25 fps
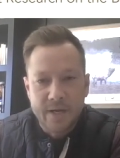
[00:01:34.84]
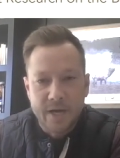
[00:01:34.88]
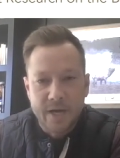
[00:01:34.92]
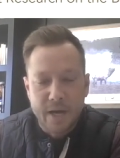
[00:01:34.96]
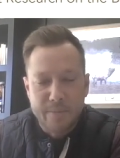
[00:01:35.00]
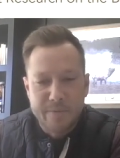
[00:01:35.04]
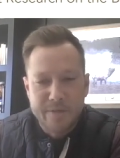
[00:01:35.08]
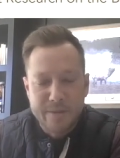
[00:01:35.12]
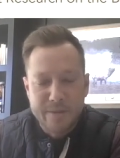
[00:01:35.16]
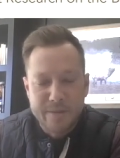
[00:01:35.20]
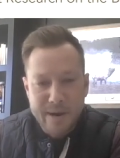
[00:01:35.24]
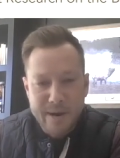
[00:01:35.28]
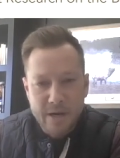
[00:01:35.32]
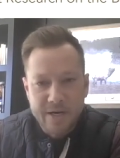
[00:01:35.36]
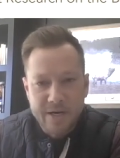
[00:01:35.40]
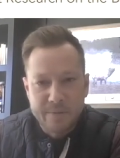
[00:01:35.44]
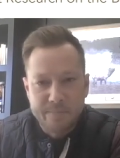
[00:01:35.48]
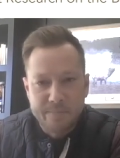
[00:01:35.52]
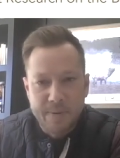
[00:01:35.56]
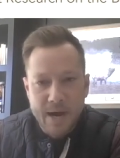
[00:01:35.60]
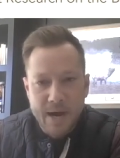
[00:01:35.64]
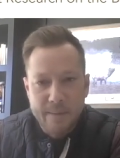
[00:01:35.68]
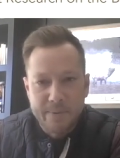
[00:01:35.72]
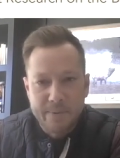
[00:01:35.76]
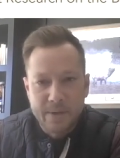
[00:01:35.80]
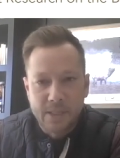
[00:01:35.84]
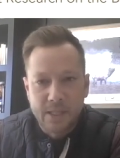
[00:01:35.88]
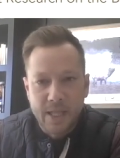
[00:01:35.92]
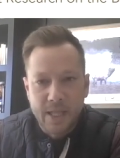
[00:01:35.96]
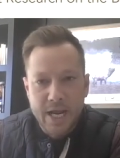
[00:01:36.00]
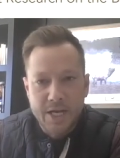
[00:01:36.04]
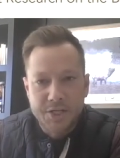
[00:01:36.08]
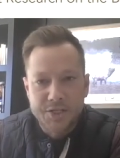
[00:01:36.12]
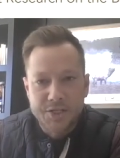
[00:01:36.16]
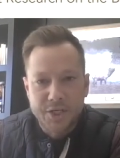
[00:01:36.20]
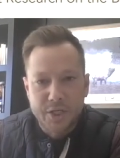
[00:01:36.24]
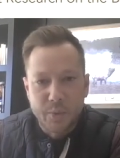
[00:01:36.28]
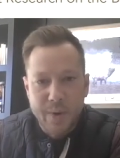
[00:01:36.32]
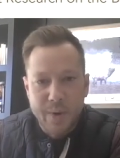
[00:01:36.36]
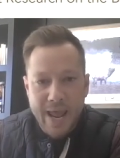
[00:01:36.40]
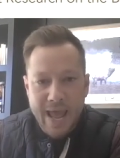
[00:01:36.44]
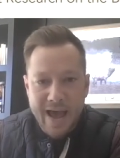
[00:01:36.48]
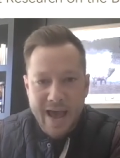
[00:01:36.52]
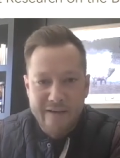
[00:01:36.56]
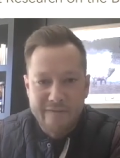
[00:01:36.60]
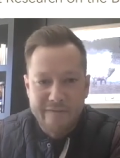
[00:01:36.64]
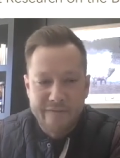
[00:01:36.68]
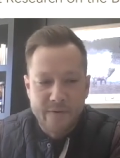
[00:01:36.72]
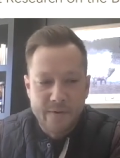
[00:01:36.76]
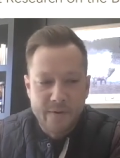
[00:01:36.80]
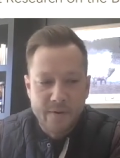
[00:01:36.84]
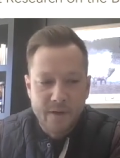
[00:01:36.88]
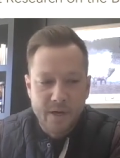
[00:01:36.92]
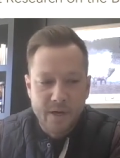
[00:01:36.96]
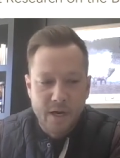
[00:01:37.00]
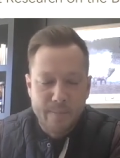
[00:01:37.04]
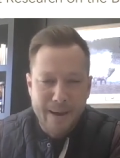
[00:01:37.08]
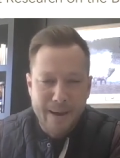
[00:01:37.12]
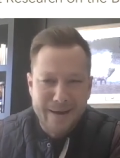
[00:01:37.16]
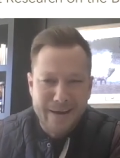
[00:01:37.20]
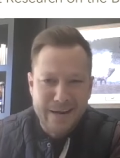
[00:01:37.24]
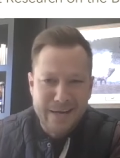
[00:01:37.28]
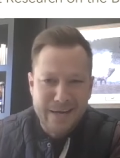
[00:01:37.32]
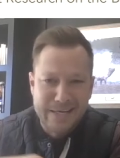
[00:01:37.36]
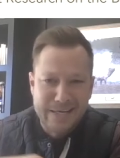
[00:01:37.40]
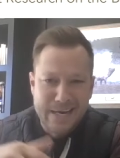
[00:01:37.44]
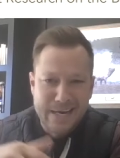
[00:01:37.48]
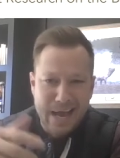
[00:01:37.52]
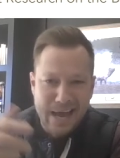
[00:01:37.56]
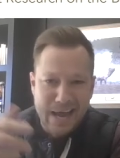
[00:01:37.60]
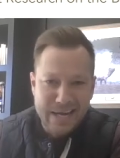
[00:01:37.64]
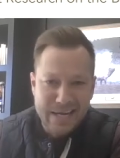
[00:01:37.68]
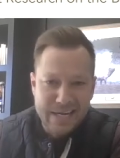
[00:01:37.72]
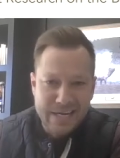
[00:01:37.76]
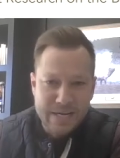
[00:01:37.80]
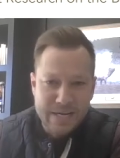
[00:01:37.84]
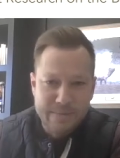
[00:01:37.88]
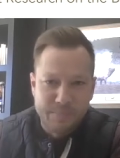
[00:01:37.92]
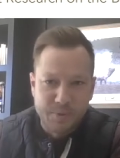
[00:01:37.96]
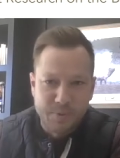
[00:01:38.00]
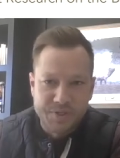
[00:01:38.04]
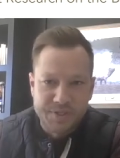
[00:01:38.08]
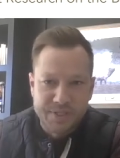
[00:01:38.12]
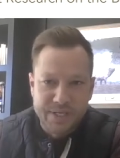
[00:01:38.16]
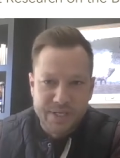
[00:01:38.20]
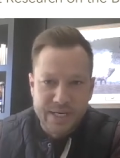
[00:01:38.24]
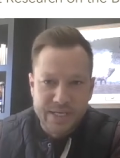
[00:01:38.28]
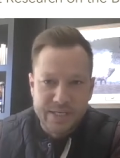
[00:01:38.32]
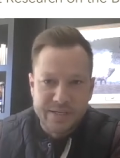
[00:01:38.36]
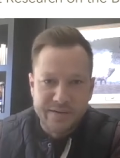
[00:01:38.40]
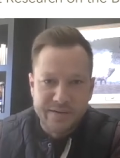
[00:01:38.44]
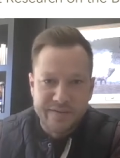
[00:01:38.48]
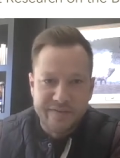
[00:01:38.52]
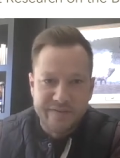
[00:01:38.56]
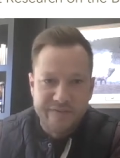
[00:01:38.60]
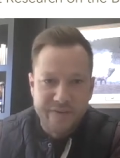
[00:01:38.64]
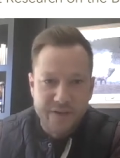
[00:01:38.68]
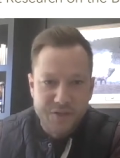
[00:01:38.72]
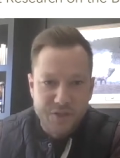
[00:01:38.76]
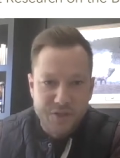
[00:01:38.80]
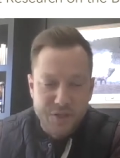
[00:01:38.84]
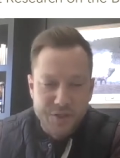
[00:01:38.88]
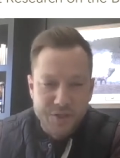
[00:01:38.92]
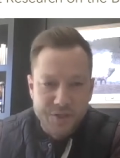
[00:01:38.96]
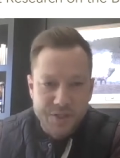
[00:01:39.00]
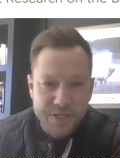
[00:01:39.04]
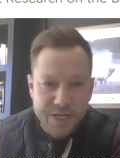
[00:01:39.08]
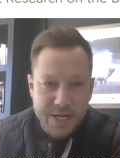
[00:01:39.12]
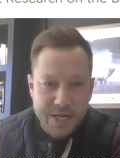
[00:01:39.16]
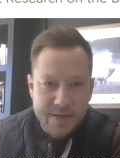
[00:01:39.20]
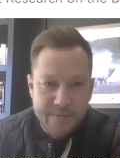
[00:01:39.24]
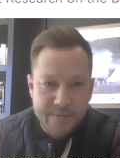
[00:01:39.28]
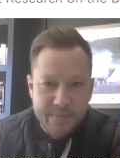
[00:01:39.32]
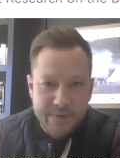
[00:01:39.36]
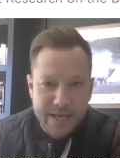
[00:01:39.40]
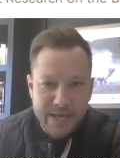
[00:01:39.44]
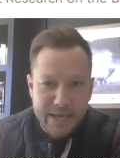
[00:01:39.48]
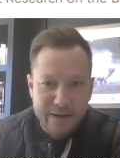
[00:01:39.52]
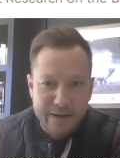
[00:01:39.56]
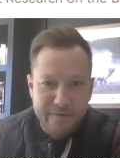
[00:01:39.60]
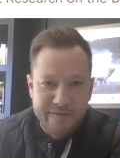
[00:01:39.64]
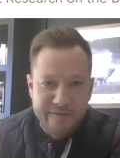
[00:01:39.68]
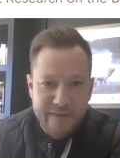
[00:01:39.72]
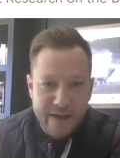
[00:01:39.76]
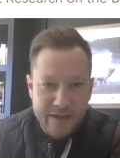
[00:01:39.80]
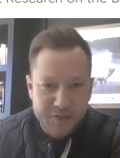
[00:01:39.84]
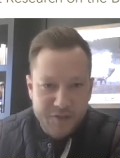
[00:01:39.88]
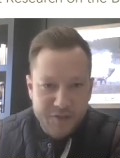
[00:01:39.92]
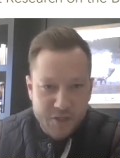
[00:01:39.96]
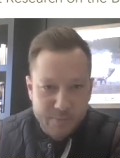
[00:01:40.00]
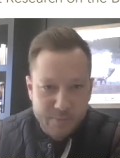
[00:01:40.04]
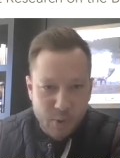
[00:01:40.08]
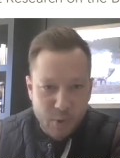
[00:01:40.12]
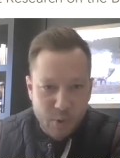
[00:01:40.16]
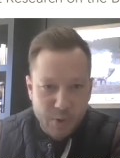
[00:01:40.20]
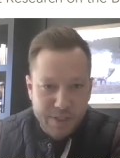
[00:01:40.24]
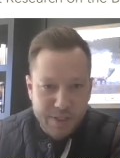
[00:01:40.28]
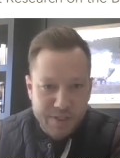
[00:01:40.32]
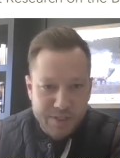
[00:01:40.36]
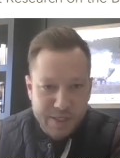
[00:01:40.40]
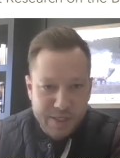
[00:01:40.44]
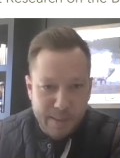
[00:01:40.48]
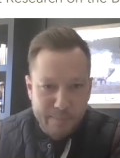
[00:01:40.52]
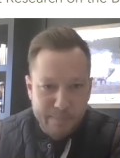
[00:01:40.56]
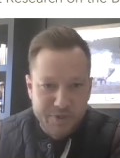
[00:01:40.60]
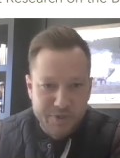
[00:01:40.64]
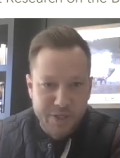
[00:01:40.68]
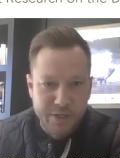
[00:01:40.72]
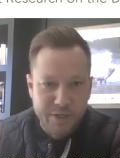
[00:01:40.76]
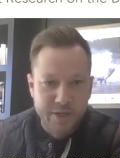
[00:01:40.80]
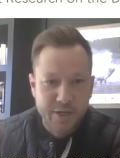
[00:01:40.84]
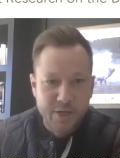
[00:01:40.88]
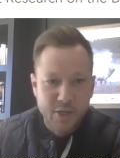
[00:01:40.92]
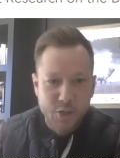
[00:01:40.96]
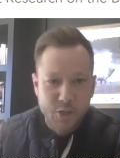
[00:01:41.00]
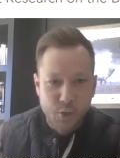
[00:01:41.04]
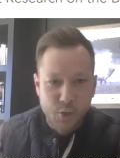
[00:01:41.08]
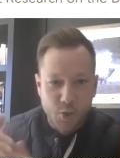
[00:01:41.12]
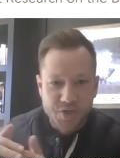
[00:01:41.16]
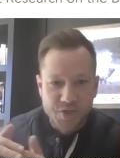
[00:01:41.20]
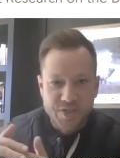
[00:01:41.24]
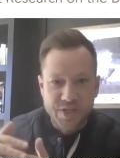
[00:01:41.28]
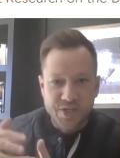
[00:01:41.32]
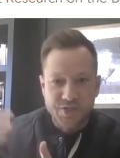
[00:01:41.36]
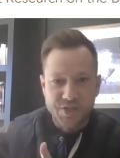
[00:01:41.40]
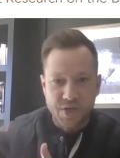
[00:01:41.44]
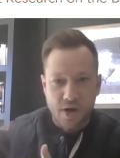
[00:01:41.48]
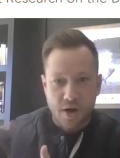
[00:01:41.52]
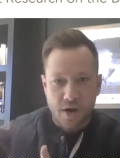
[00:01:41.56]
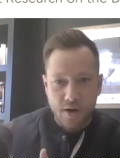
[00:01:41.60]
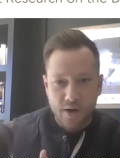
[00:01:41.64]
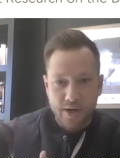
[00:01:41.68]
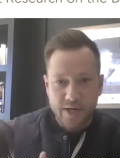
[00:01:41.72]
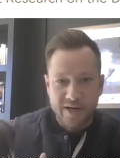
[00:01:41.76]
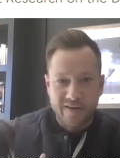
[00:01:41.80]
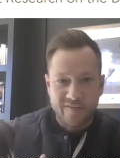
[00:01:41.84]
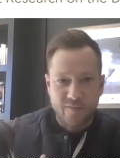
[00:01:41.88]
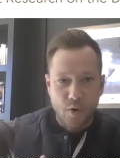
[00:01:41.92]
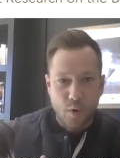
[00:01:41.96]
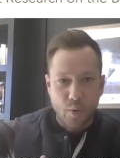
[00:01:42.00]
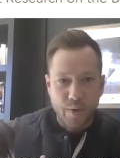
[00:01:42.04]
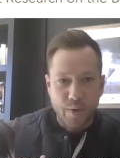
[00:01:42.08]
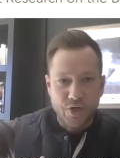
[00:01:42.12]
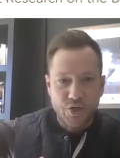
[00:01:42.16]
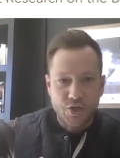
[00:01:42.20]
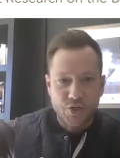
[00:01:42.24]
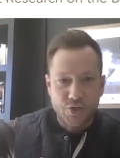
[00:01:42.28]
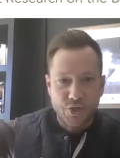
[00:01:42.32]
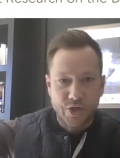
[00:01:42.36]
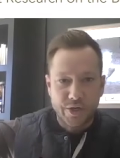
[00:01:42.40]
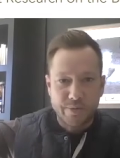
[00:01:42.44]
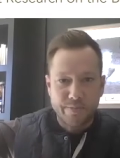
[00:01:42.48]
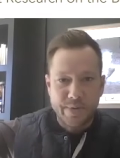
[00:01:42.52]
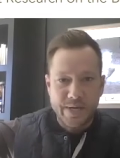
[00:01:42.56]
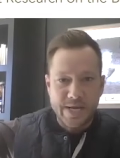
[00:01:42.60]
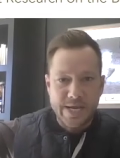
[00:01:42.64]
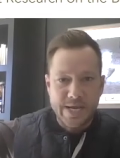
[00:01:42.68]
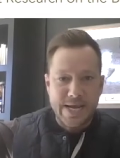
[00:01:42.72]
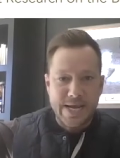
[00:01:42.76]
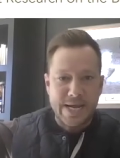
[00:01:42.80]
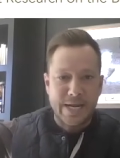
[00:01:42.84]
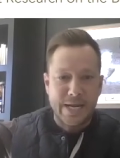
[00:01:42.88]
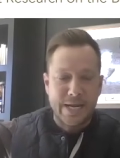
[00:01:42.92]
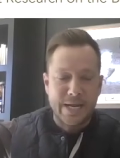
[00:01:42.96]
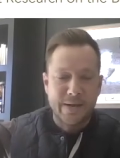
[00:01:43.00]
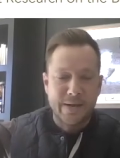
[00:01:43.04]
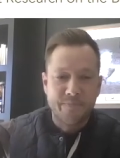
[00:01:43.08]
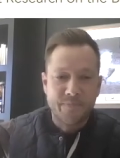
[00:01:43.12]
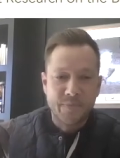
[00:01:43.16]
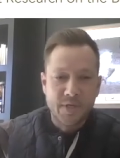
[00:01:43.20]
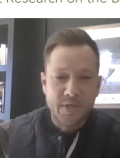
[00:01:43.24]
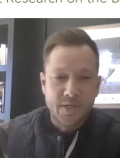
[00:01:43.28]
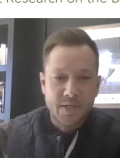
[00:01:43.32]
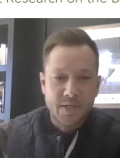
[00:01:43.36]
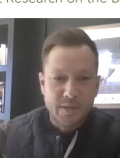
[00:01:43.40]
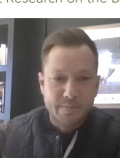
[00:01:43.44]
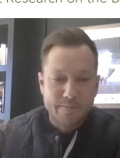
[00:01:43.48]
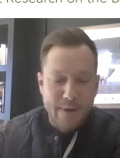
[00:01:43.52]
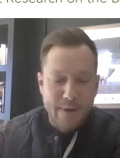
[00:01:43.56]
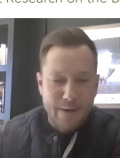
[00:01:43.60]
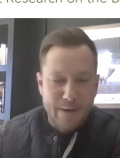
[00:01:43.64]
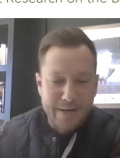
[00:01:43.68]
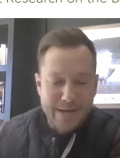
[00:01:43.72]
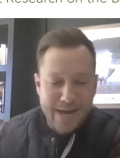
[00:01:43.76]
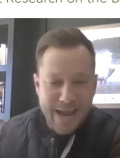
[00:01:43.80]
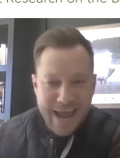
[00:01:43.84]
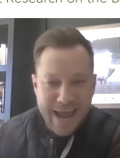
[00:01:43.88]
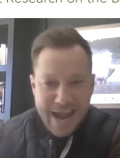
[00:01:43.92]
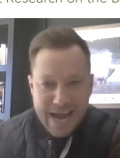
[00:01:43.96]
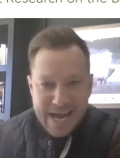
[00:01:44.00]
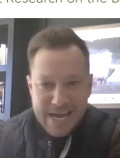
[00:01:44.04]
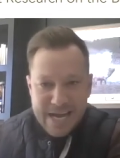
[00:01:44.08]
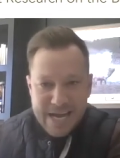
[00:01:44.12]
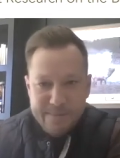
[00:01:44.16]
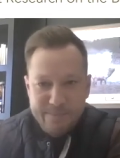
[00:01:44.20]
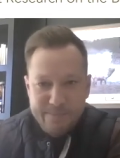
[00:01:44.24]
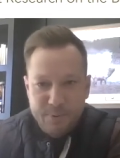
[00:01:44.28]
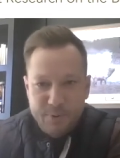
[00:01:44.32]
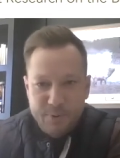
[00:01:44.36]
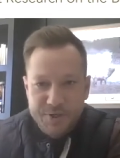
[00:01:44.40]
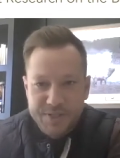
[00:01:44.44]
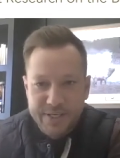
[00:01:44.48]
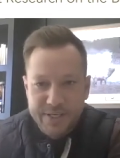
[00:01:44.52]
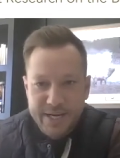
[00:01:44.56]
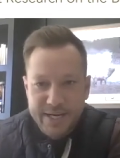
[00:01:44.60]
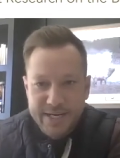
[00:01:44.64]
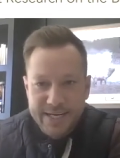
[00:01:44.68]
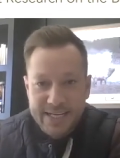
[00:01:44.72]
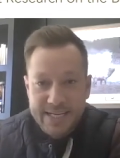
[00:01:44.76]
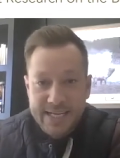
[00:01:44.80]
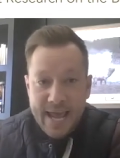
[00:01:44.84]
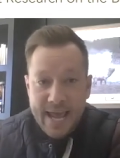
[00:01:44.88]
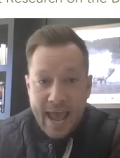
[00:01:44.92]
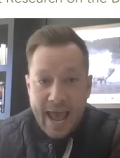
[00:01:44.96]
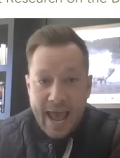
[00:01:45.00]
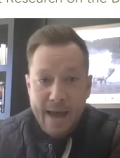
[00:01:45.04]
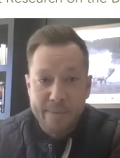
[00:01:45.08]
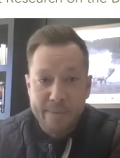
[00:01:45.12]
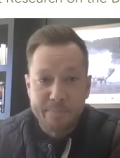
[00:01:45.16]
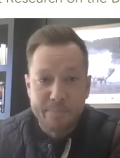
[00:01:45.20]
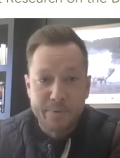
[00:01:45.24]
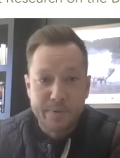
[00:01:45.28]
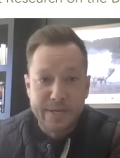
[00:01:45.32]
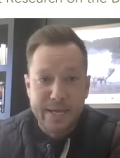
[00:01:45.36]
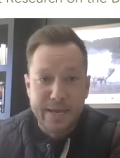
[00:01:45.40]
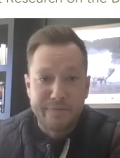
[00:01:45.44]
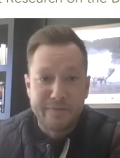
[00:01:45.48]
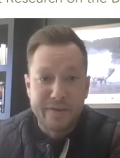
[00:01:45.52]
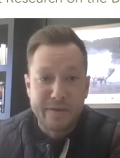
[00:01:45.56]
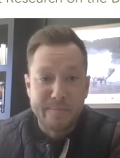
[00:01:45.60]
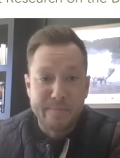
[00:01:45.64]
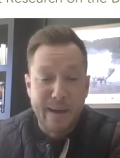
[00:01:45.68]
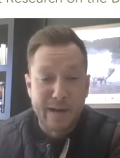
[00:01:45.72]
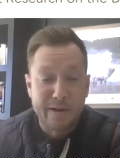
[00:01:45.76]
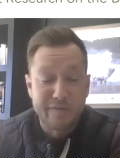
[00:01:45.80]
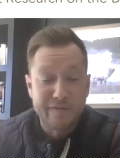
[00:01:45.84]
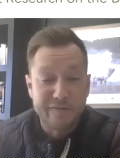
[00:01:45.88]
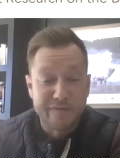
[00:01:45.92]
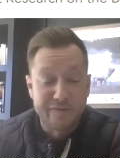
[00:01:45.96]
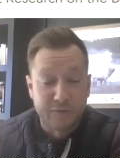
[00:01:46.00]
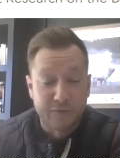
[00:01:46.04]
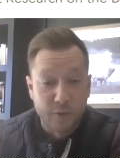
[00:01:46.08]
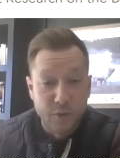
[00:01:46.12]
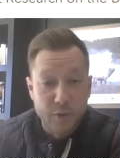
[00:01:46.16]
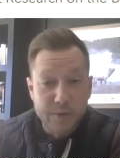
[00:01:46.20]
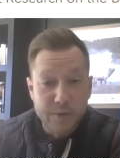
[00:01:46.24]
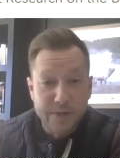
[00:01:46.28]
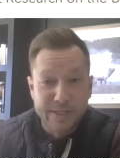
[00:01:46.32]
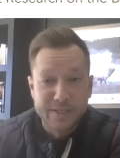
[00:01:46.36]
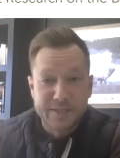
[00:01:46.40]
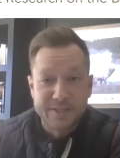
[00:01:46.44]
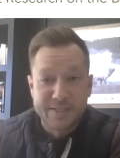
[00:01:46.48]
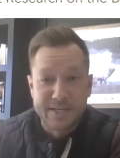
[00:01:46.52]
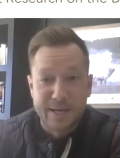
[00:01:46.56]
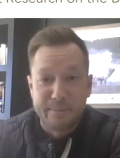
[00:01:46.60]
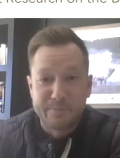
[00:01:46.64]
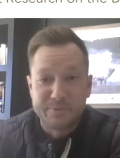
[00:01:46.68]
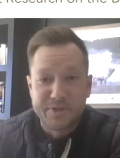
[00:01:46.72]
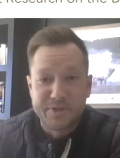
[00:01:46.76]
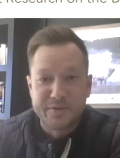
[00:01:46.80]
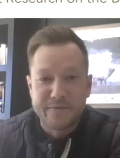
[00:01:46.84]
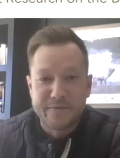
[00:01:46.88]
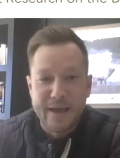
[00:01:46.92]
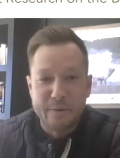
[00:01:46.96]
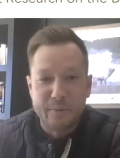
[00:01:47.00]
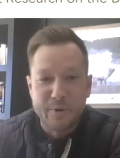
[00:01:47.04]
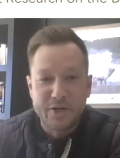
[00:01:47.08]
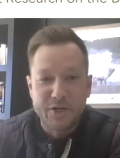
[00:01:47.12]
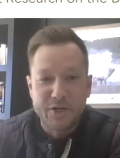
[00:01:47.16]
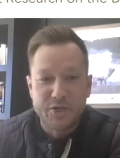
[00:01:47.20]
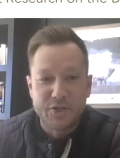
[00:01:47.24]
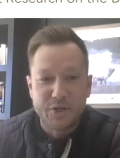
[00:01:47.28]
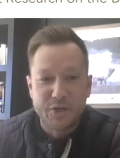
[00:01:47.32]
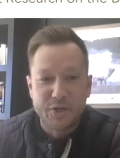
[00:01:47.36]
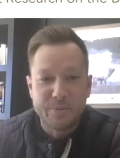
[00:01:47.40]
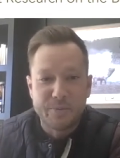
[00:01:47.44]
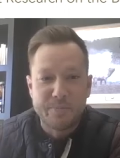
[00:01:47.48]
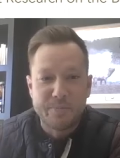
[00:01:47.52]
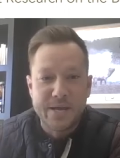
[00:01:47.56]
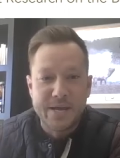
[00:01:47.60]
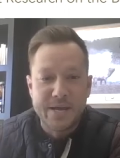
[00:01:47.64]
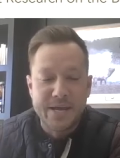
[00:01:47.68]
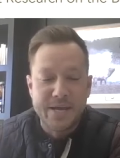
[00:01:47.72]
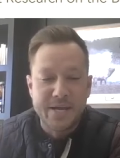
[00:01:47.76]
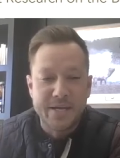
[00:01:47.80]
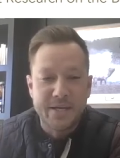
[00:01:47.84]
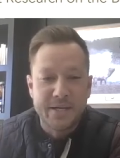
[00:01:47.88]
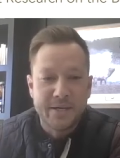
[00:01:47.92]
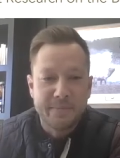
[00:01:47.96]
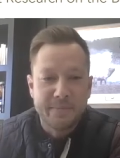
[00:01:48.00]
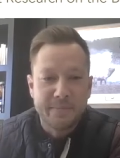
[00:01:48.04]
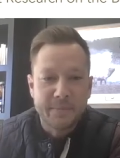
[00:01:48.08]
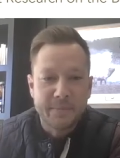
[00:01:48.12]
of the American population, we have about a 90% deficiency in vegetable consumption towards the target of what we should be eating, about an 80% gap in the amount of fruit consumption that we should be